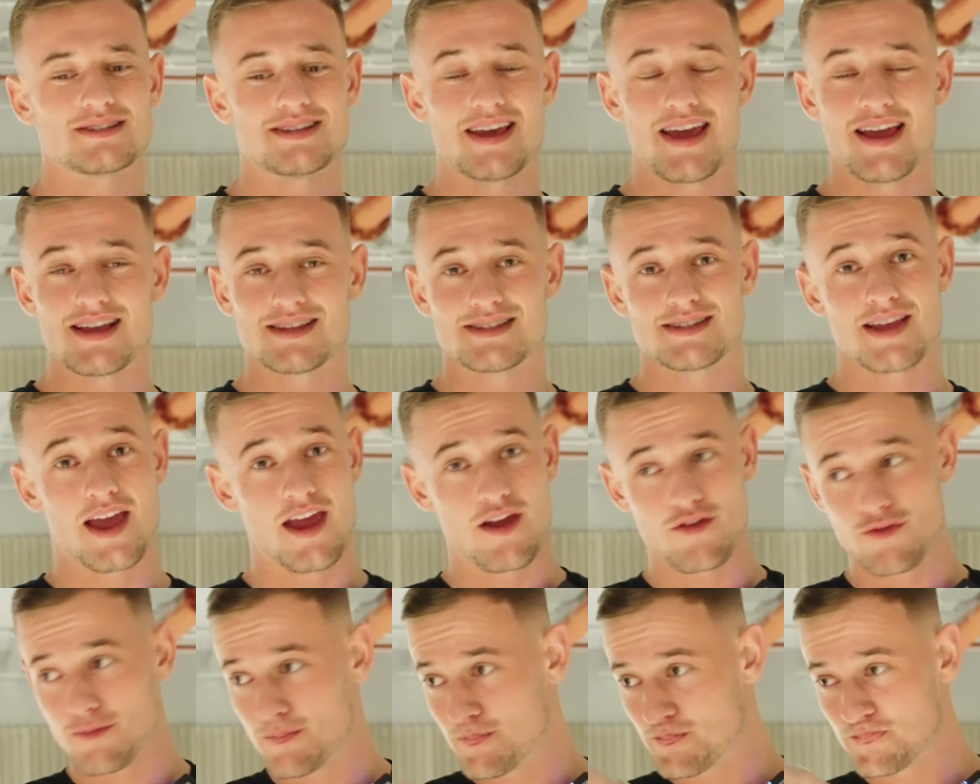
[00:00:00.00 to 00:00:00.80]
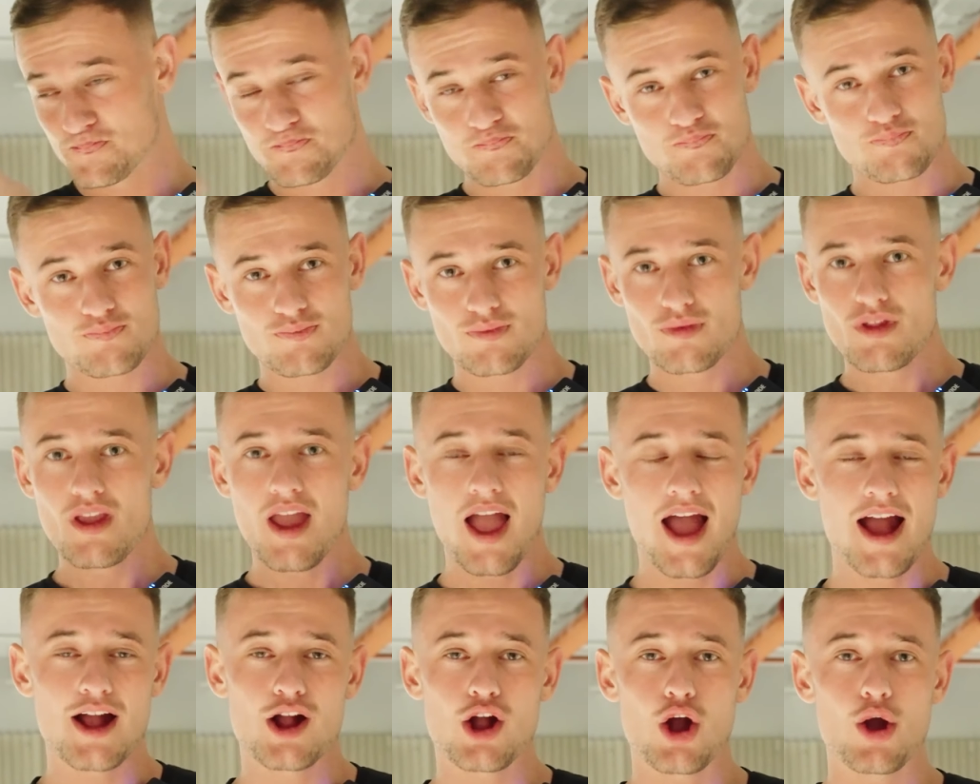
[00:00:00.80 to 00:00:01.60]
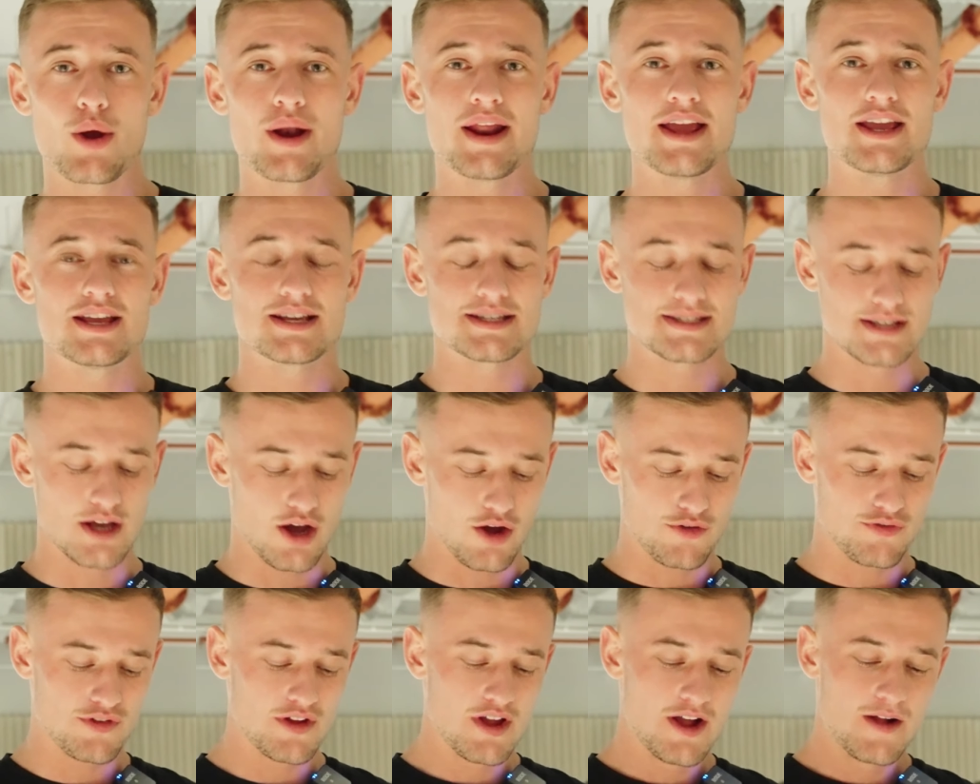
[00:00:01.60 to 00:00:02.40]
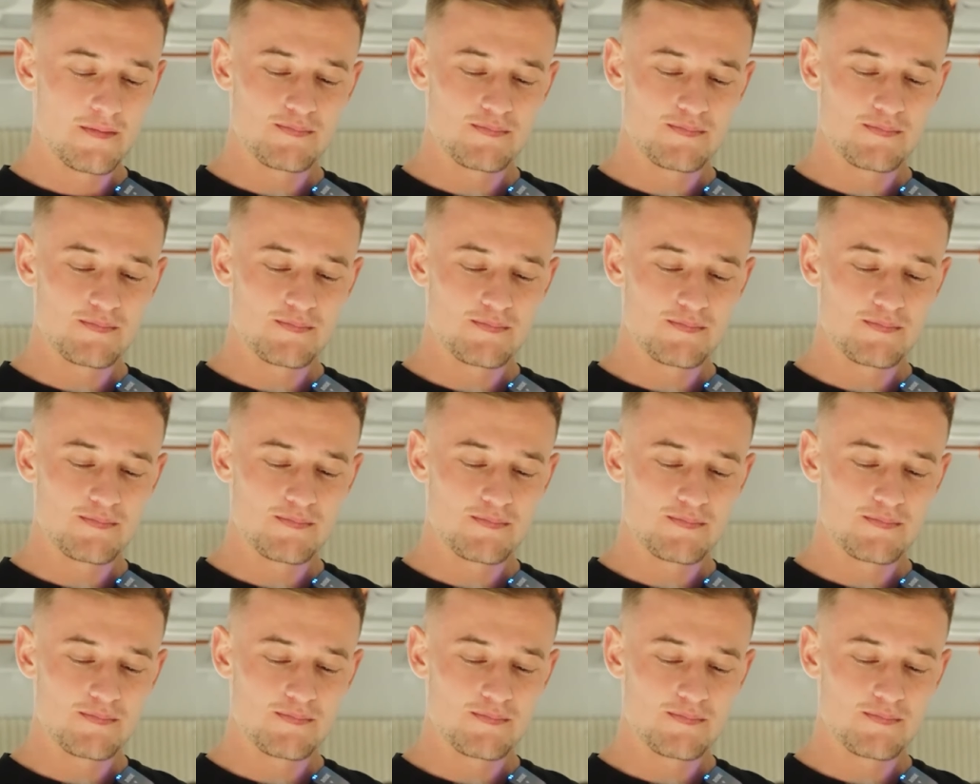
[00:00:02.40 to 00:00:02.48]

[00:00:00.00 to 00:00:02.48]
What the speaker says: to hit save and go and hit yourself.